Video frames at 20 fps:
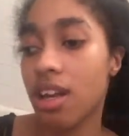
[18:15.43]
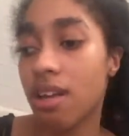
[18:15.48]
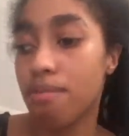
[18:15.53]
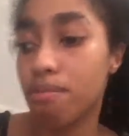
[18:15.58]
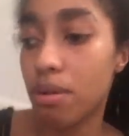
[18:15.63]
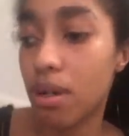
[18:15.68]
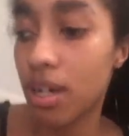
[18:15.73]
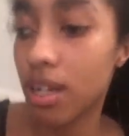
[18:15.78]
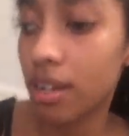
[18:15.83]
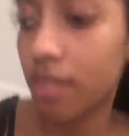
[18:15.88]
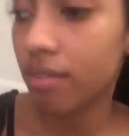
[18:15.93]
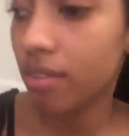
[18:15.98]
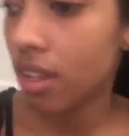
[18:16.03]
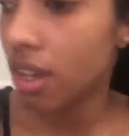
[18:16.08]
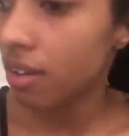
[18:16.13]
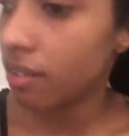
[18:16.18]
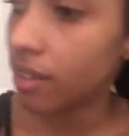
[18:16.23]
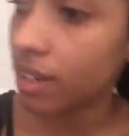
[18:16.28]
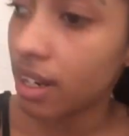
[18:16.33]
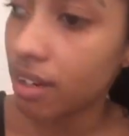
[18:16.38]
But
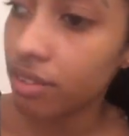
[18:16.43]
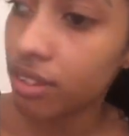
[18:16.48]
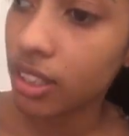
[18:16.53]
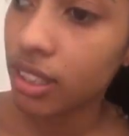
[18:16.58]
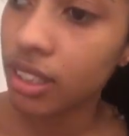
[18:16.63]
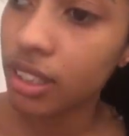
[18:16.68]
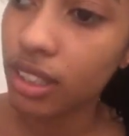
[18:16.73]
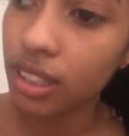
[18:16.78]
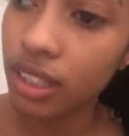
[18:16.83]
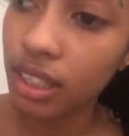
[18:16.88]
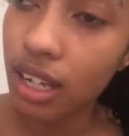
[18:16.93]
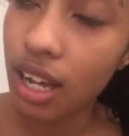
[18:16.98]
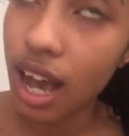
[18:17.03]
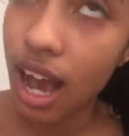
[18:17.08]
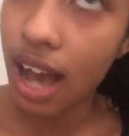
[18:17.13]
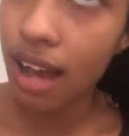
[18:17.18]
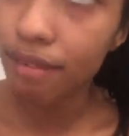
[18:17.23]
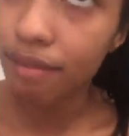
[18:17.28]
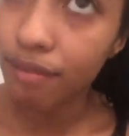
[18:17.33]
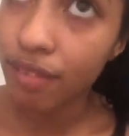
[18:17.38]
whenever
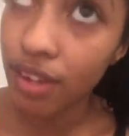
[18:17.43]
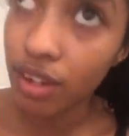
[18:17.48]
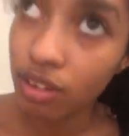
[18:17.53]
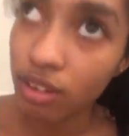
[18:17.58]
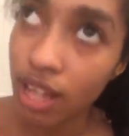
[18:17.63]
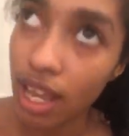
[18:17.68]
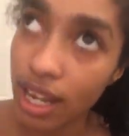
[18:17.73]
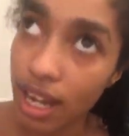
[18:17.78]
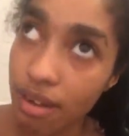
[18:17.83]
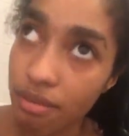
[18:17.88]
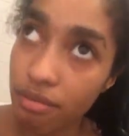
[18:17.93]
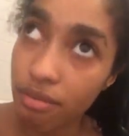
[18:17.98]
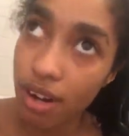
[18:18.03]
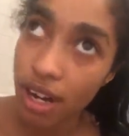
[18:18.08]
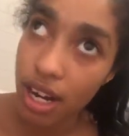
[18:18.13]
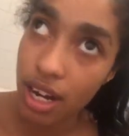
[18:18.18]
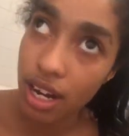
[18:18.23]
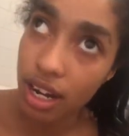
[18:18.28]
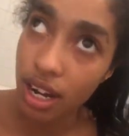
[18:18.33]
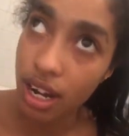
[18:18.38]
I feel like I'm
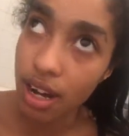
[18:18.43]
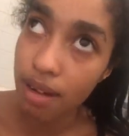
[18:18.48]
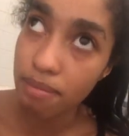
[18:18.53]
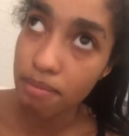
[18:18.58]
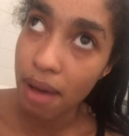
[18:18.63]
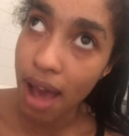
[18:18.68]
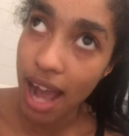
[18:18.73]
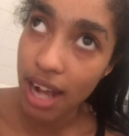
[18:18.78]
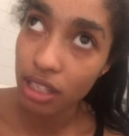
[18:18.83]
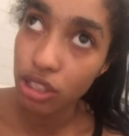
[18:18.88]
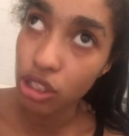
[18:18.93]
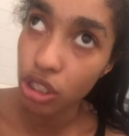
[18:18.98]
ready to come back